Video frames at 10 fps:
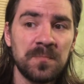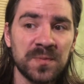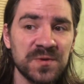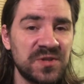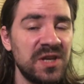
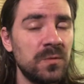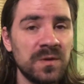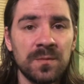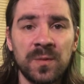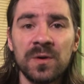proceed
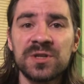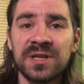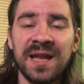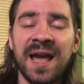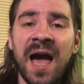with the
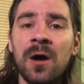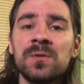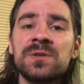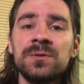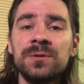project like
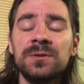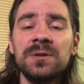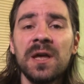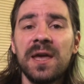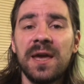how
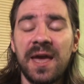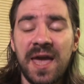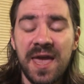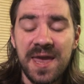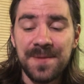to
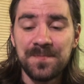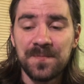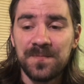a